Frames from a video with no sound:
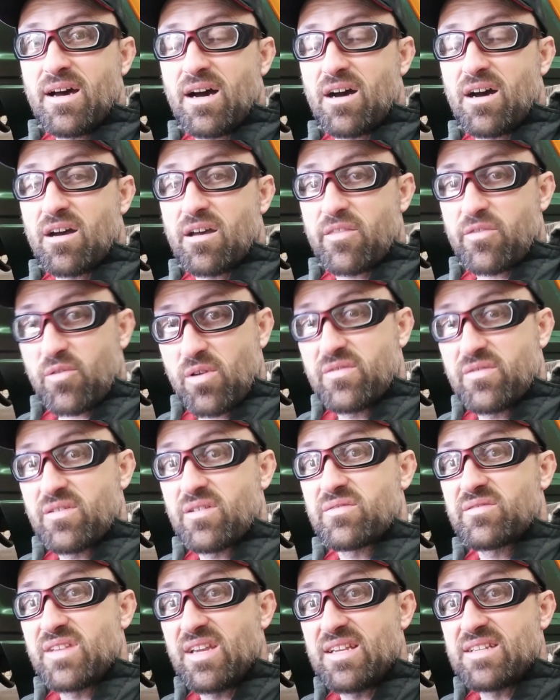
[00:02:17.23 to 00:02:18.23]

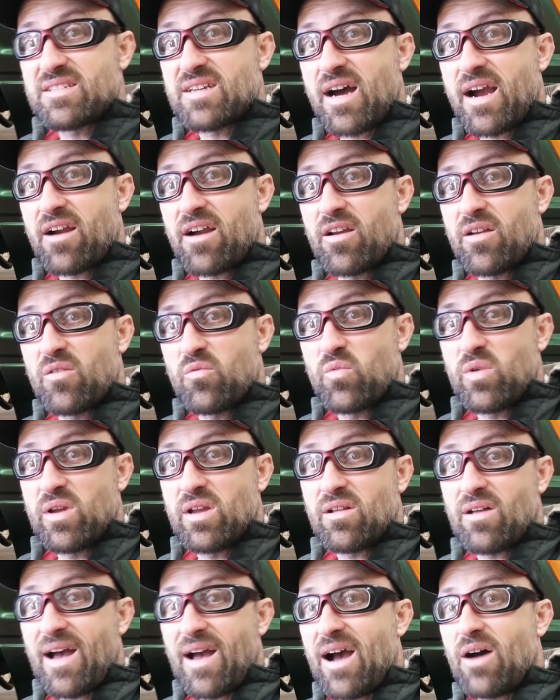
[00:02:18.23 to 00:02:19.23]
315 tire and
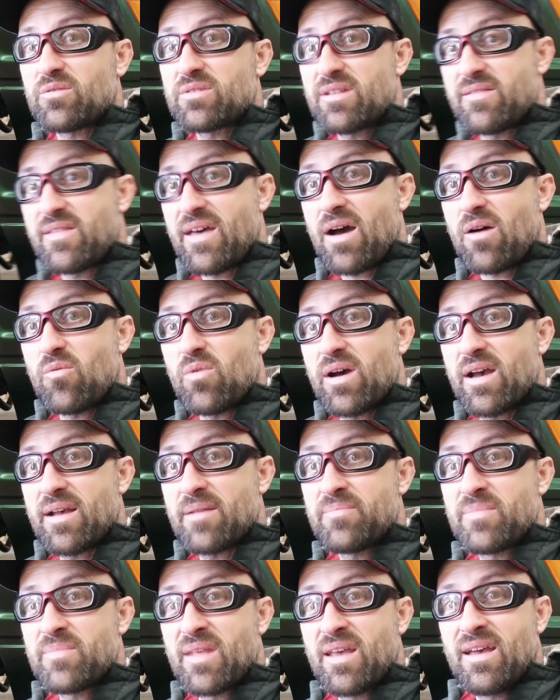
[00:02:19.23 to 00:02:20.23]
wheel out that
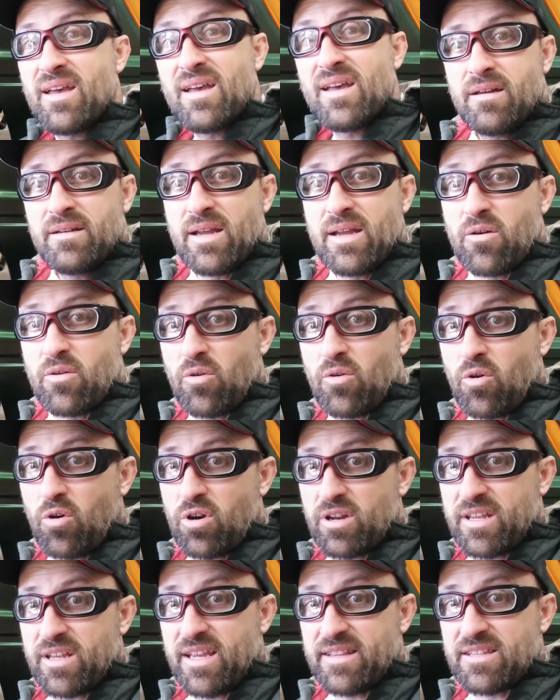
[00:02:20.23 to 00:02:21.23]
way. Now, in
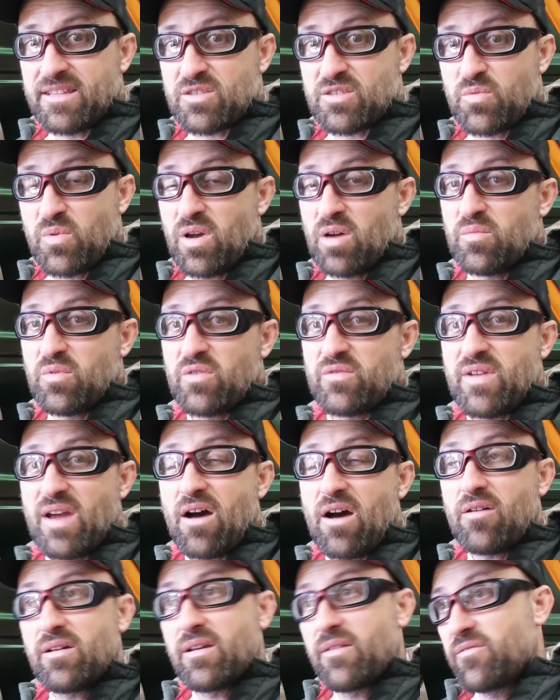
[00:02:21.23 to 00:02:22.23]
order to get this wheel moved
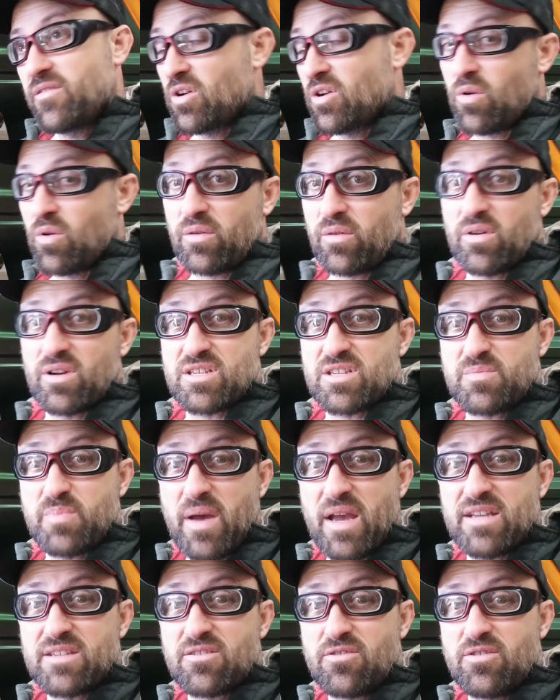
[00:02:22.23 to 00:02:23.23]
out, if you don't want to run a
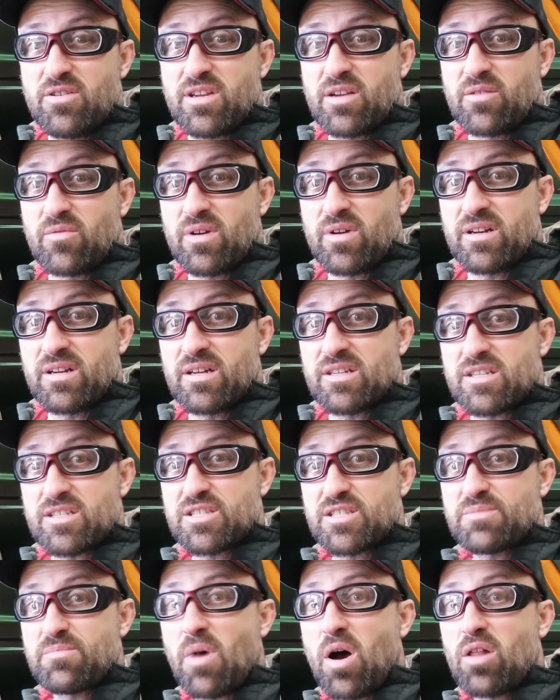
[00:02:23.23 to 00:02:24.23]
spacer, you can run a
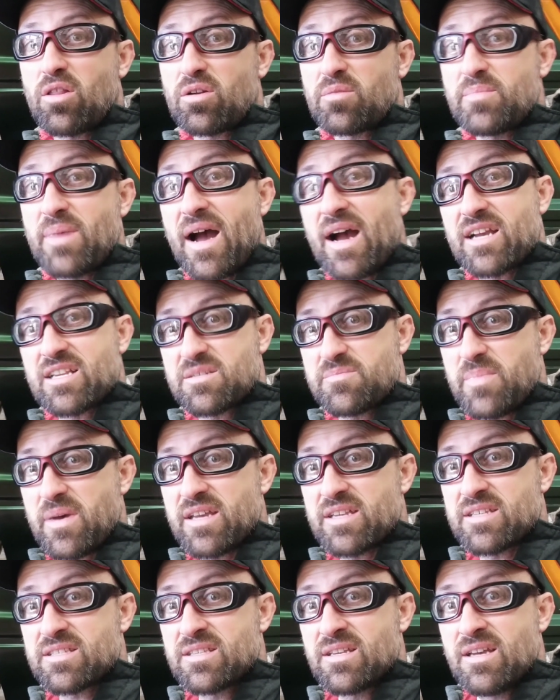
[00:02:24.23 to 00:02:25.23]
smaller
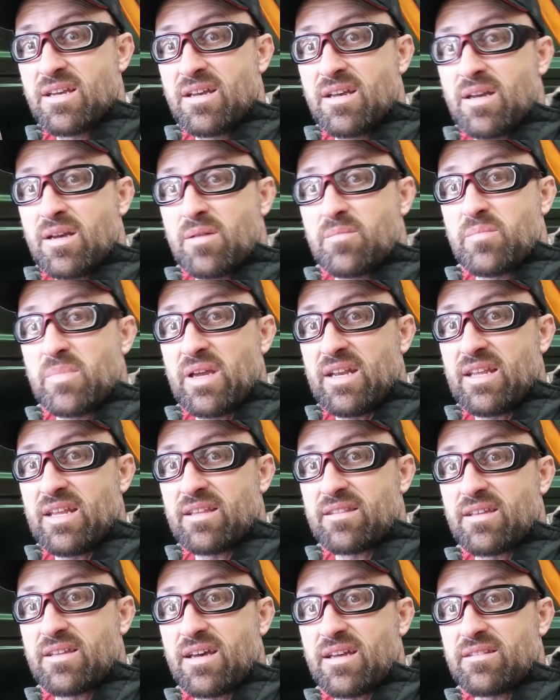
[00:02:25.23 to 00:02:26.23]
backspace,
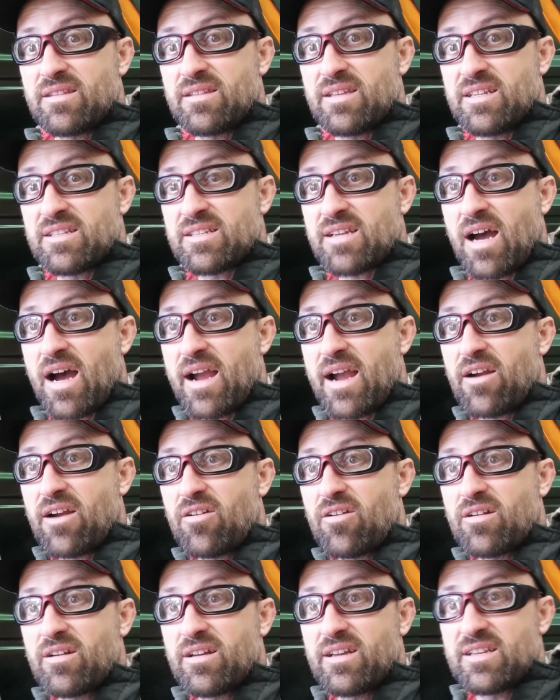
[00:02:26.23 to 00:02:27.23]
meaning that the
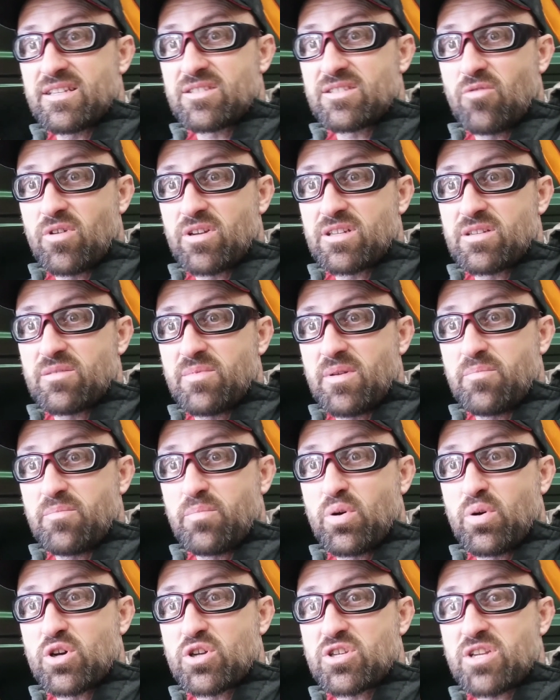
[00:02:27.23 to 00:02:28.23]
tire is going to be
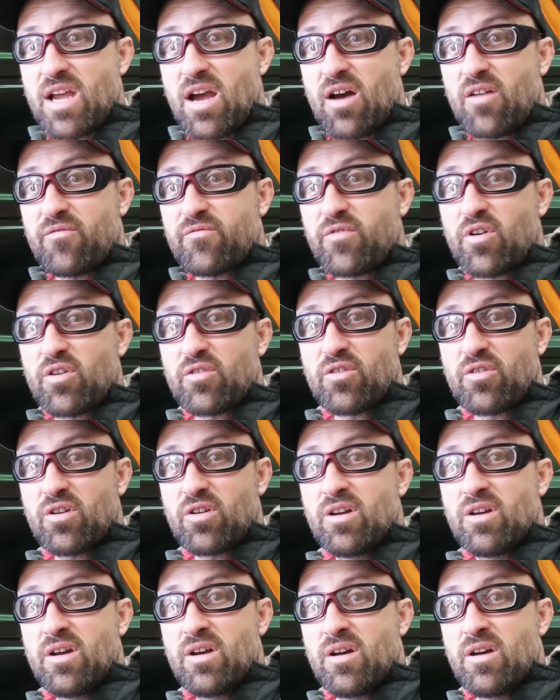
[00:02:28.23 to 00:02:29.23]
pushed out
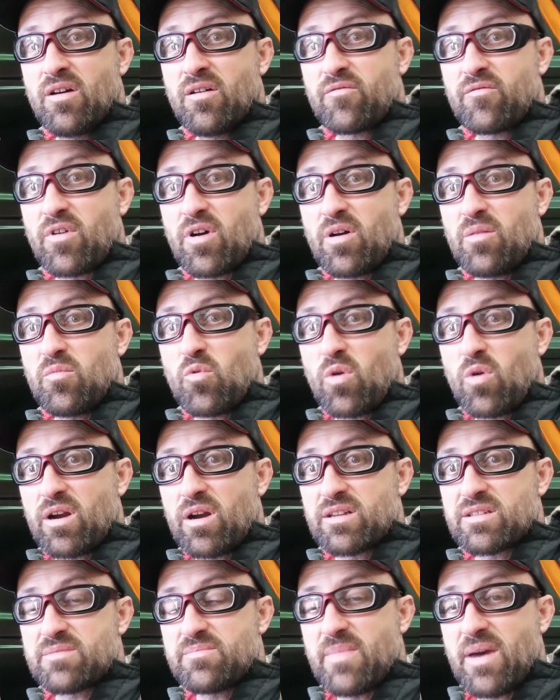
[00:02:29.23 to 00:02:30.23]
further from
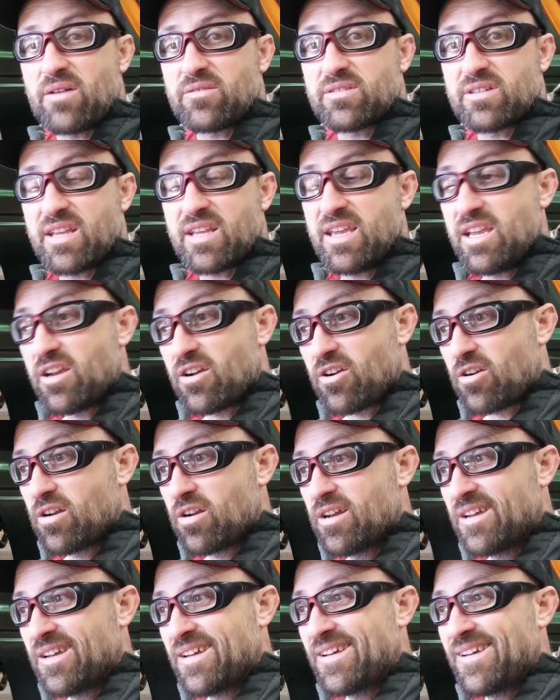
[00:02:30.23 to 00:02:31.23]
where it's mounted
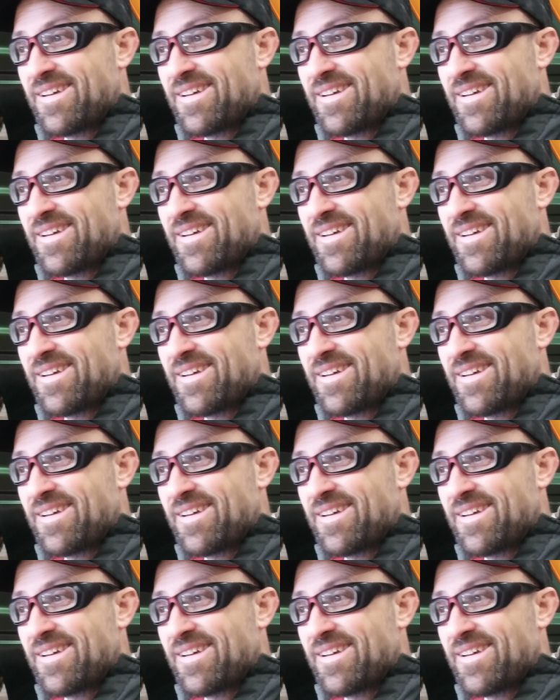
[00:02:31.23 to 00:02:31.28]
here.